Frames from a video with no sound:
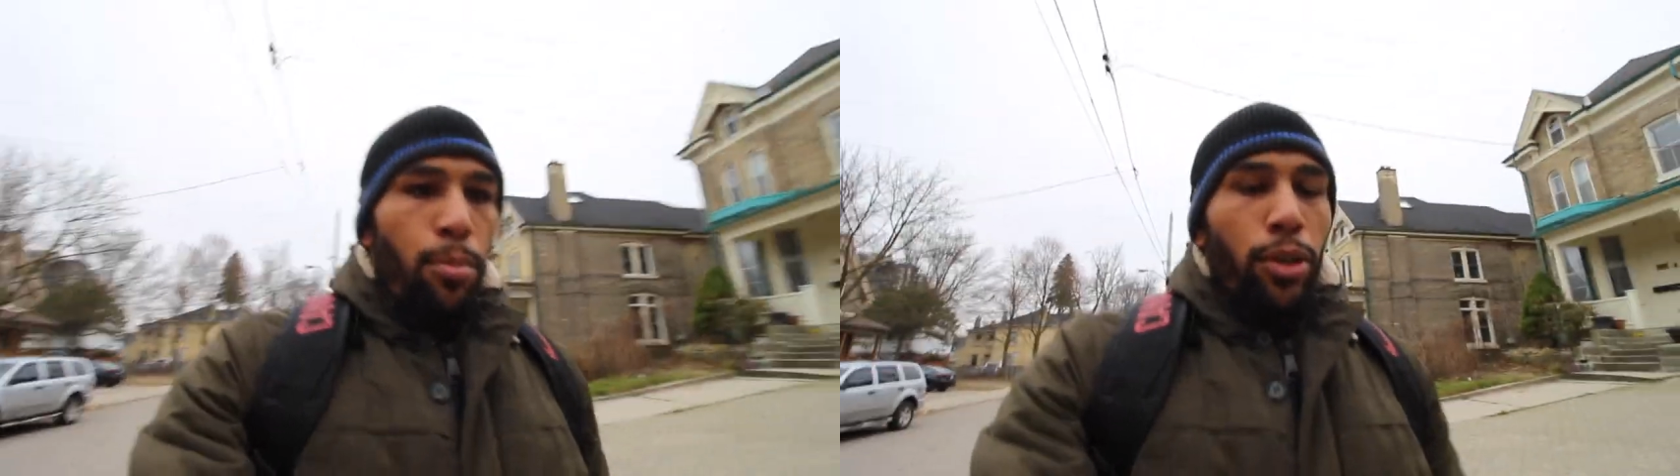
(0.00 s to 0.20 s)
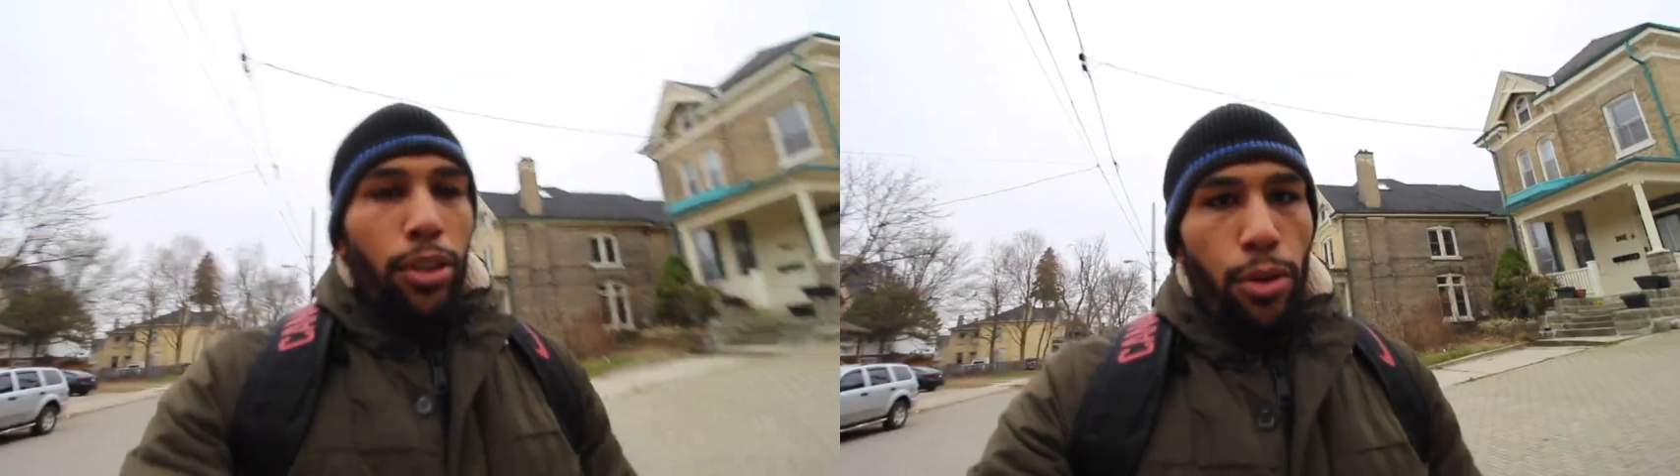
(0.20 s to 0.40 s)

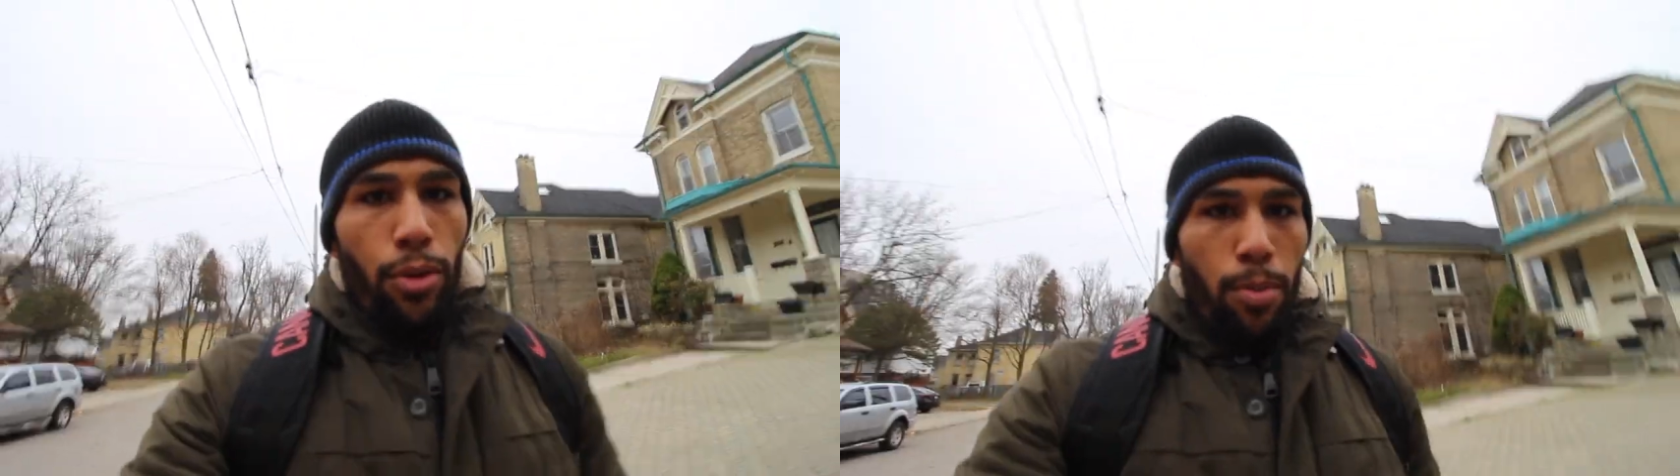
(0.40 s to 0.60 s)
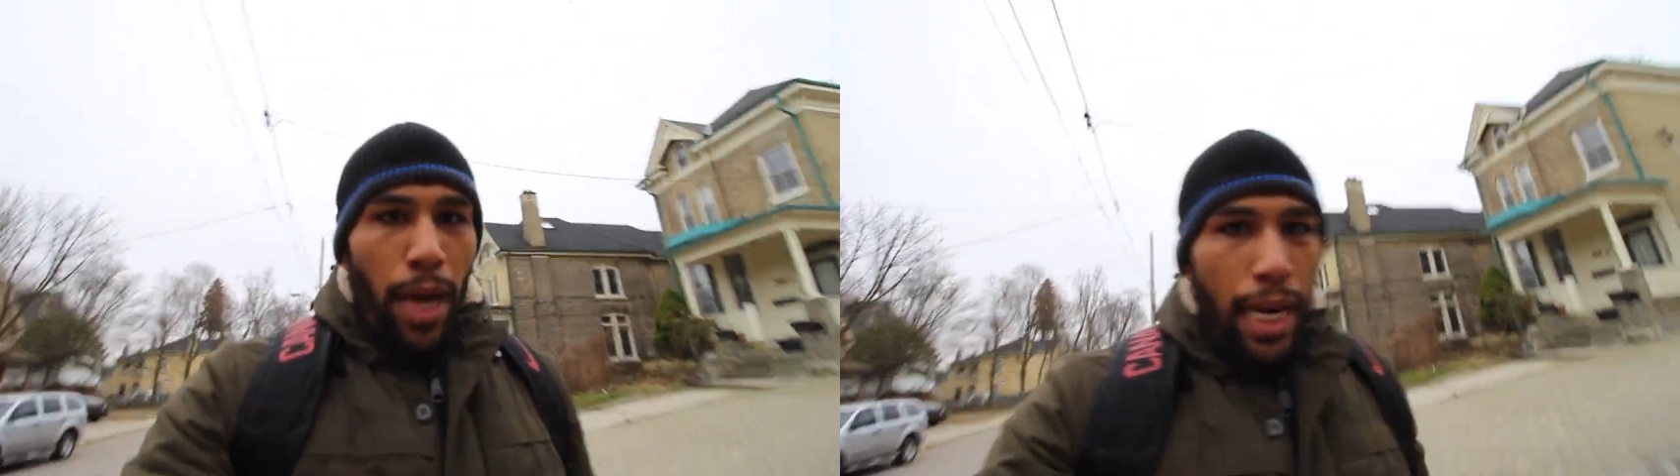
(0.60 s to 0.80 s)
push
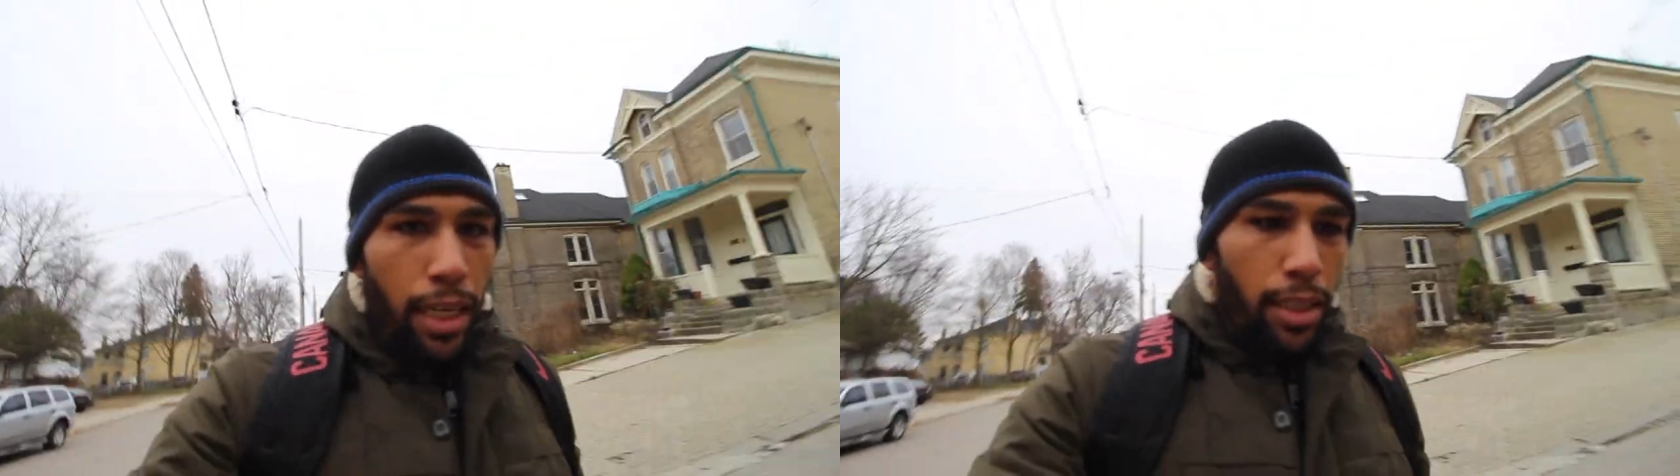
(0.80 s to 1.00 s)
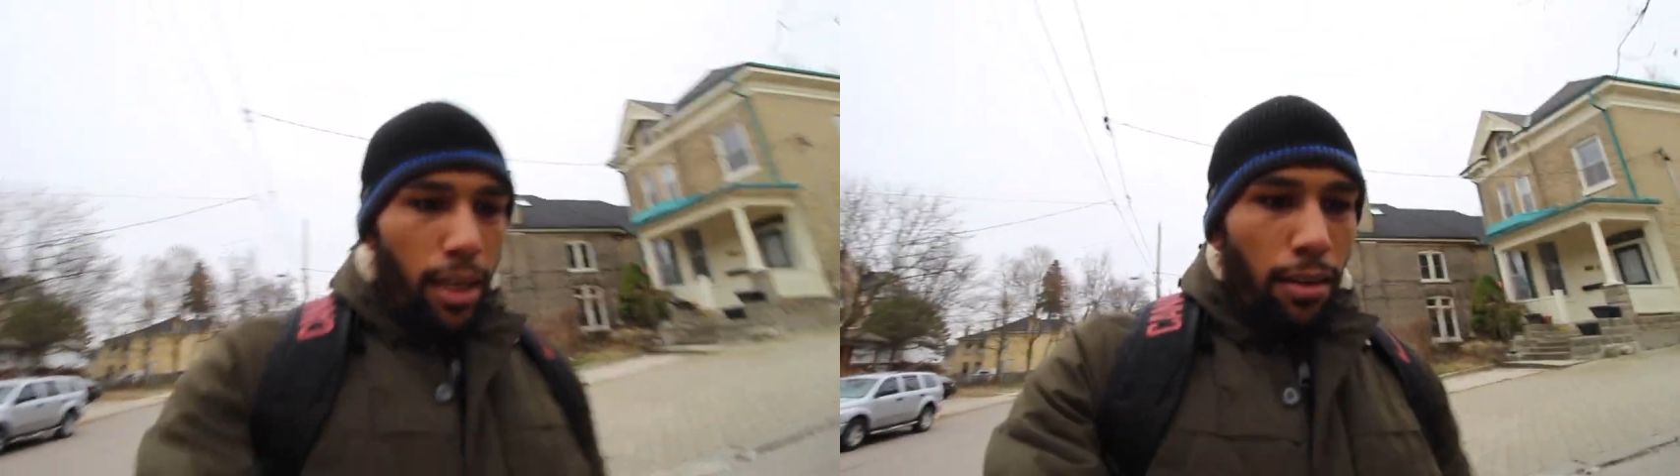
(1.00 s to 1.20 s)
through the pain
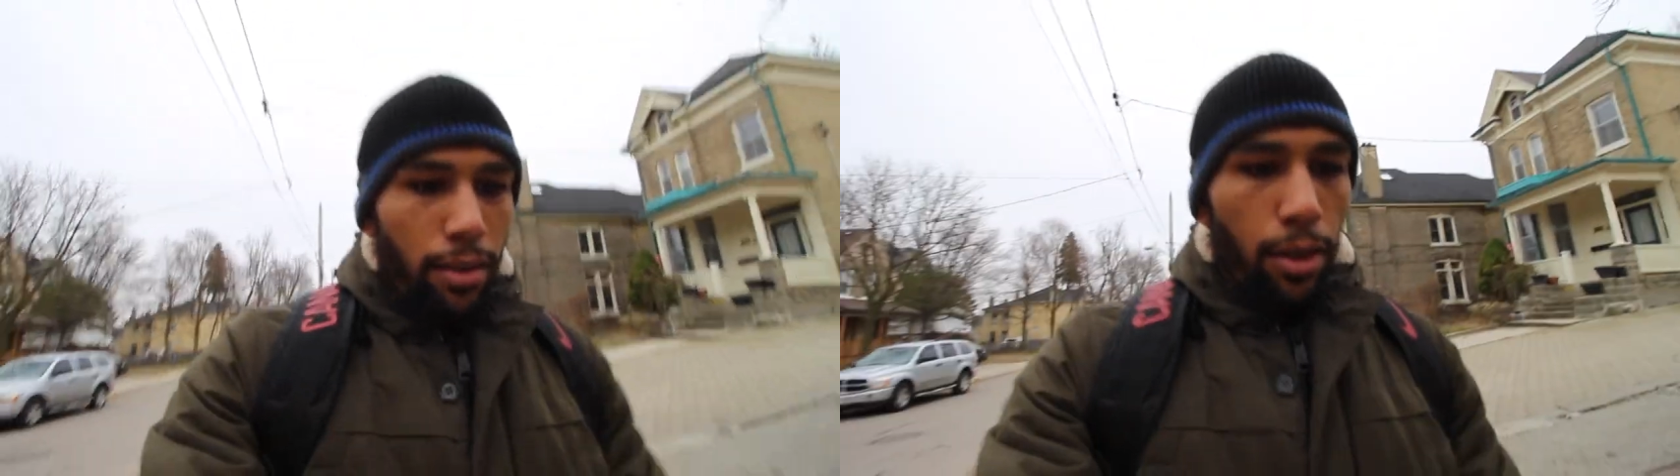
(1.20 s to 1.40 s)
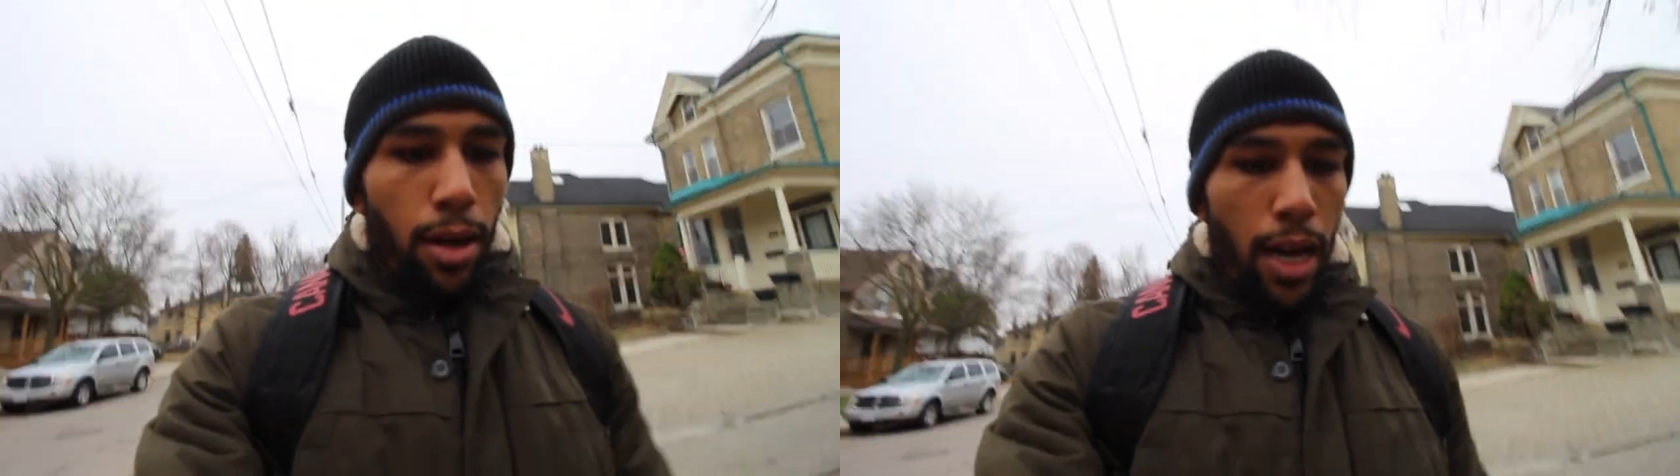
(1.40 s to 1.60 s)
and stuff,
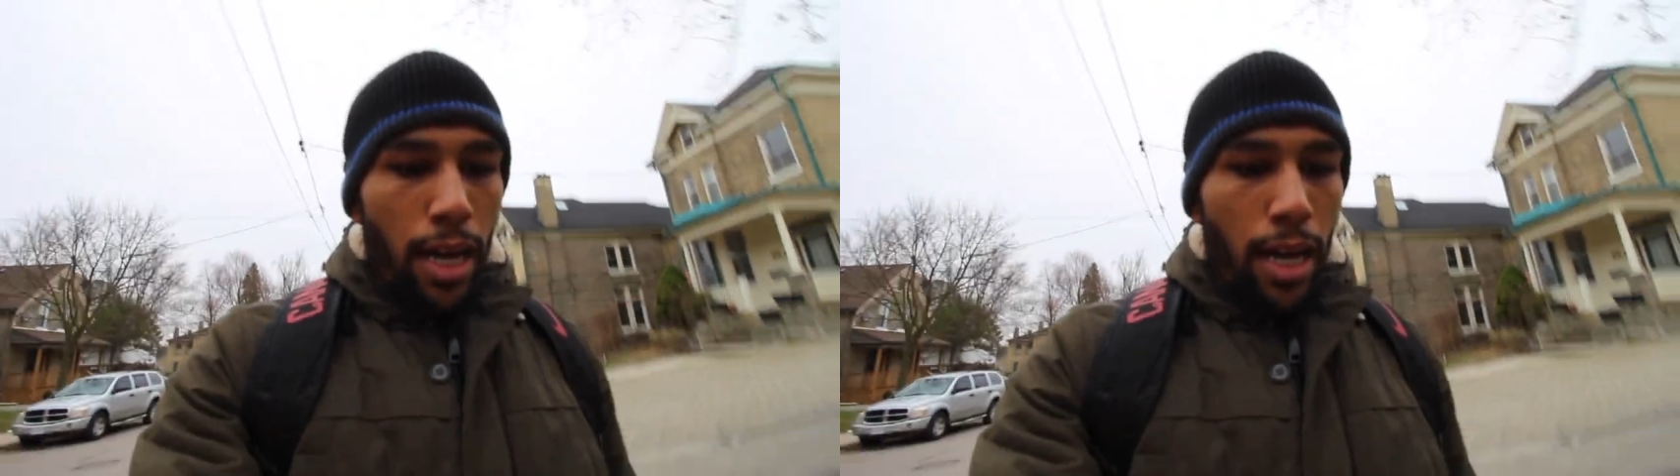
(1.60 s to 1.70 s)
so.